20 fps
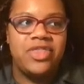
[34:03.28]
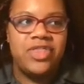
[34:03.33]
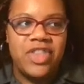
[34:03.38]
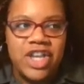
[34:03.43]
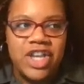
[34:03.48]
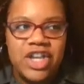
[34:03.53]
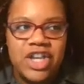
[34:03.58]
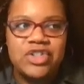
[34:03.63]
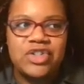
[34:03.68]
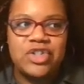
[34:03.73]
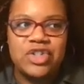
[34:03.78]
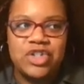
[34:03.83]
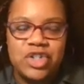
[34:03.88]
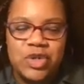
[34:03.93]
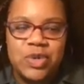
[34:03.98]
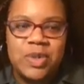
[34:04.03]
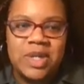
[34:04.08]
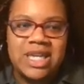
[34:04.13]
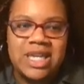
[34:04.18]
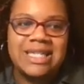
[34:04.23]
these
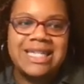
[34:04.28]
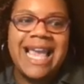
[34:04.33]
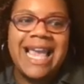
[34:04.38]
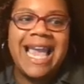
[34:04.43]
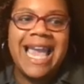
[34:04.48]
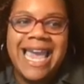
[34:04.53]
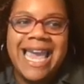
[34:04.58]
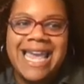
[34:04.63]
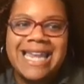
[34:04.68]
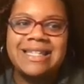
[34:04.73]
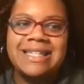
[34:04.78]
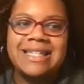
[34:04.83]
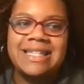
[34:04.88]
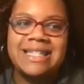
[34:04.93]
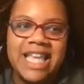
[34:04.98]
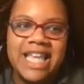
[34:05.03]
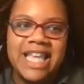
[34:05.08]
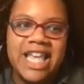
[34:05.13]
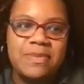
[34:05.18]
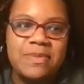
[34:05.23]
students in
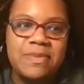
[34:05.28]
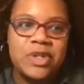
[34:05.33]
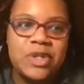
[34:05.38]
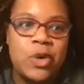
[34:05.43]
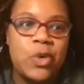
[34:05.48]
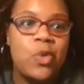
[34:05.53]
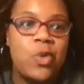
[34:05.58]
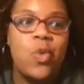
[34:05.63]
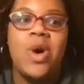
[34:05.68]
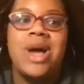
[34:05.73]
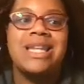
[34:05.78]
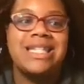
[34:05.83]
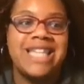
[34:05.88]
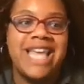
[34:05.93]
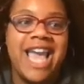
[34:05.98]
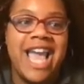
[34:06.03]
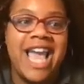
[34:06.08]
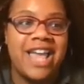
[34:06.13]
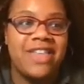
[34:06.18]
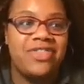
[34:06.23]
STEM, so one
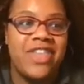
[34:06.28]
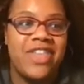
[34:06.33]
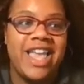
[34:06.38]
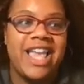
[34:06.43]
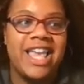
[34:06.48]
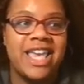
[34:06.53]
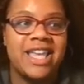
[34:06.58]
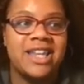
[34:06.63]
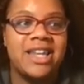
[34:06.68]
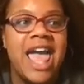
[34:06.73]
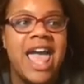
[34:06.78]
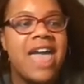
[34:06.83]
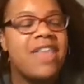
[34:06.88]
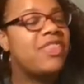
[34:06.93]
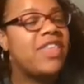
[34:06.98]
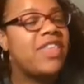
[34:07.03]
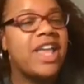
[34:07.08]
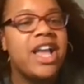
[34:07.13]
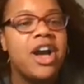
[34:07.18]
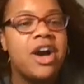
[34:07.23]
day they can
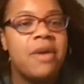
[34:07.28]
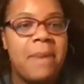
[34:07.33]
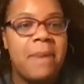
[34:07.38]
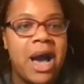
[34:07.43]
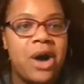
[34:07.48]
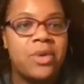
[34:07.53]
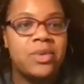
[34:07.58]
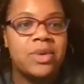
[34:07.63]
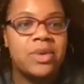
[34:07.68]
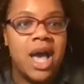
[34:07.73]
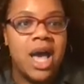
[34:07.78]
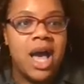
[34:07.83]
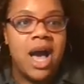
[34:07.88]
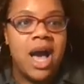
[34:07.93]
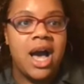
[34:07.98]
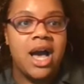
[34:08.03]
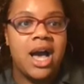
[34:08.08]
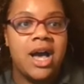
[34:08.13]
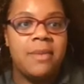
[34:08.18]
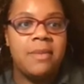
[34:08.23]
think about
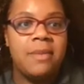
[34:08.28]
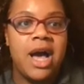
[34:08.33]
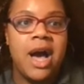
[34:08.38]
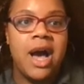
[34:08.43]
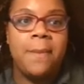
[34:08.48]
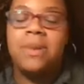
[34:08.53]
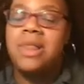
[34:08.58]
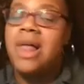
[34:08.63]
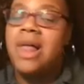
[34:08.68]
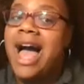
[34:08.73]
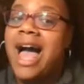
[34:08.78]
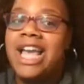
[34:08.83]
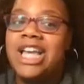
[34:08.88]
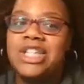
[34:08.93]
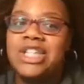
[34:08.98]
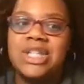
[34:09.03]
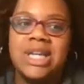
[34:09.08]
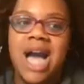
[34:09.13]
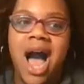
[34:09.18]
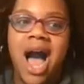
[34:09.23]

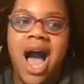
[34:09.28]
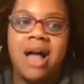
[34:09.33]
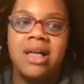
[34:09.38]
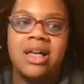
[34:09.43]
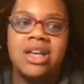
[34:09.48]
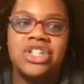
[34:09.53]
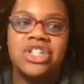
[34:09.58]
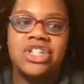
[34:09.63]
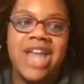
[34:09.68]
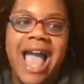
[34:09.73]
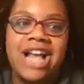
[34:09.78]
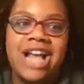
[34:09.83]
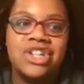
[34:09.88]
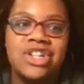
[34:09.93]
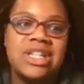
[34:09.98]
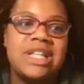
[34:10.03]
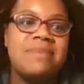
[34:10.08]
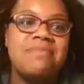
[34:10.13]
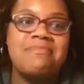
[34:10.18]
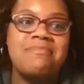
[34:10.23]
applying to college and
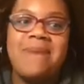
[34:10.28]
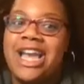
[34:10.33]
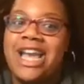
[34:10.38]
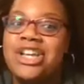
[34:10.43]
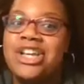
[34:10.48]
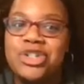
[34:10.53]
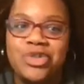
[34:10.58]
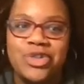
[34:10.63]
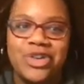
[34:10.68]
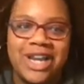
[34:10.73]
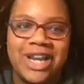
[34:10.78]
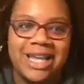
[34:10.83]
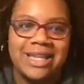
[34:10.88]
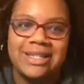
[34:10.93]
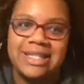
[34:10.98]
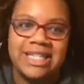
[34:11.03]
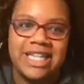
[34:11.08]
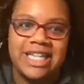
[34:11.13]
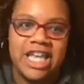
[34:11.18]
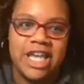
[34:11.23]
actually majoring
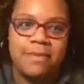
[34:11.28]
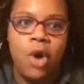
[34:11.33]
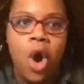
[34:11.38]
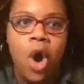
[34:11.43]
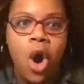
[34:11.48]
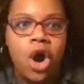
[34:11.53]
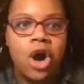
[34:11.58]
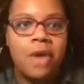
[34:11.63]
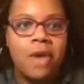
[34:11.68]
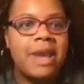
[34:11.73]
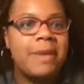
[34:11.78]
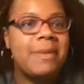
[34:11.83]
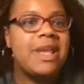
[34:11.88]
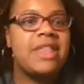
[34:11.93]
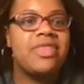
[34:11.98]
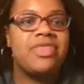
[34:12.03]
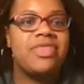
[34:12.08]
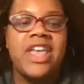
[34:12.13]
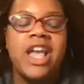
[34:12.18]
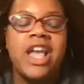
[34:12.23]
in STEM, or
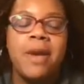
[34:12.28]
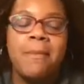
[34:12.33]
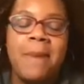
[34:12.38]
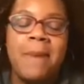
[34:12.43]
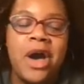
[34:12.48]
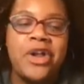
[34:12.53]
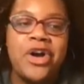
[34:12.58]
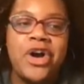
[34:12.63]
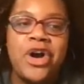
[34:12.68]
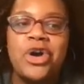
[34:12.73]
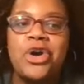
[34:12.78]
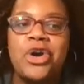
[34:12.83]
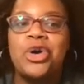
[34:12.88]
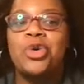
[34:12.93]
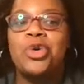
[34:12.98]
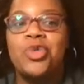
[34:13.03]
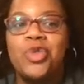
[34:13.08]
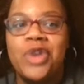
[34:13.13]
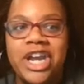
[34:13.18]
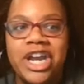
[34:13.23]
maybe think about a
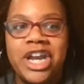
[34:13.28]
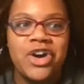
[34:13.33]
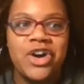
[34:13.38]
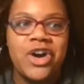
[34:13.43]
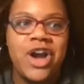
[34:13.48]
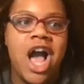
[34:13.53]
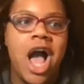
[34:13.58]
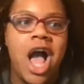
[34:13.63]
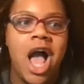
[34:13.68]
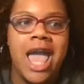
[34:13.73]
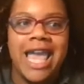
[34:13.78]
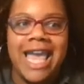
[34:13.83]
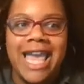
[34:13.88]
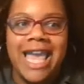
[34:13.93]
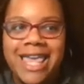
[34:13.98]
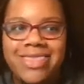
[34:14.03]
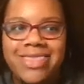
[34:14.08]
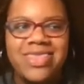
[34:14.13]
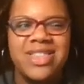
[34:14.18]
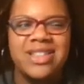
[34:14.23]
career
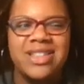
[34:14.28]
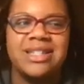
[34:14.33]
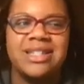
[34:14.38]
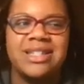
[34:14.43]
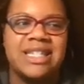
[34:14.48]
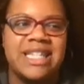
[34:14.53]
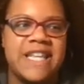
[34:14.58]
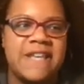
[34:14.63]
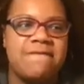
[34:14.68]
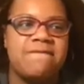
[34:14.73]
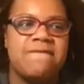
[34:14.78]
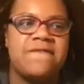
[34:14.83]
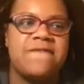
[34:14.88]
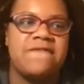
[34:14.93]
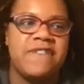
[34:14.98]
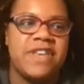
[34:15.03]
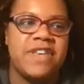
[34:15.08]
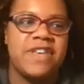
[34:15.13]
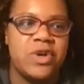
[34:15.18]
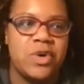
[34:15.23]
in the STEM
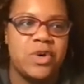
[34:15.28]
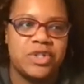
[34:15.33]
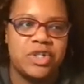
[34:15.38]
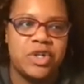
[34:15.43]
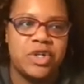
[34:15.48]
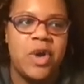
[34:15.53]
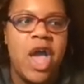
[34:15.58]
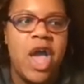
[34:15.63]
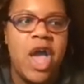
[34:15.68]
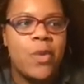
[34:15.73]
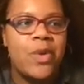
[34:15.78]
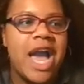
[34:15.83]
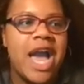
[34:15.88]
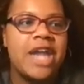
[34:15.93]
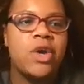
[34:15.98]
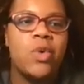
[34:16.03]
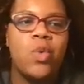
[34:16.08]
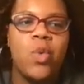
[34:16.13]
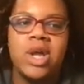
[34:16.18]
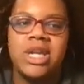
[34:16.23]
field. So we
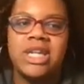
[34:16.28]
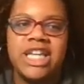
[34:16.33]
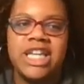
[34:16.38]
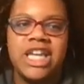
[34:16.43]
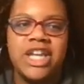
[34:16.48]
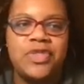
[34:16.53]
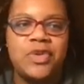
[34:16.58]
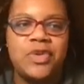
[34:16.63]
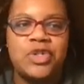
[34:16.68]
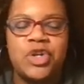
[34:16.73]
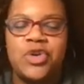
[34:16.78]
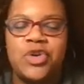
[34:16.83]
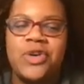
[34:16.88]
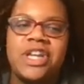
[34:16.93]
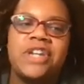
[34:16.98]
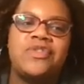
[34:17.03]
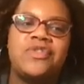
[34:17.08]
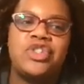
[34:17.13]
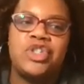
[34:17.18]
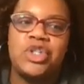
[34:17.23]
kind of want to get those
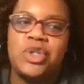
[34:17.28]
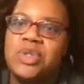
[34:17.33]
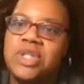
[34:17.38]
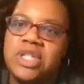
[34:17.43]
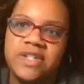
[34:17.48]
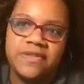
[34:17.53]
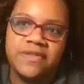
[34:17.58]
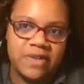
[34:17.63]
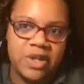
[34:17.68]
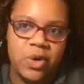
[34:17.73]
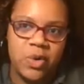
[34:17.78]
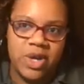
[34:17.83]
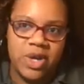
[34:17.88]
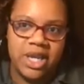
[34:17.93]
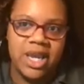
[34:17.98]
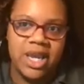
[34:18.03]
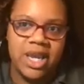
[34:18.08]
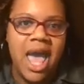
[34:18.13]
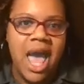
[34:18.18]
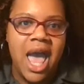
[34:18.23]
creative juices
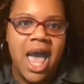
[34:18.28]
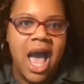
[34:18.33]
flowing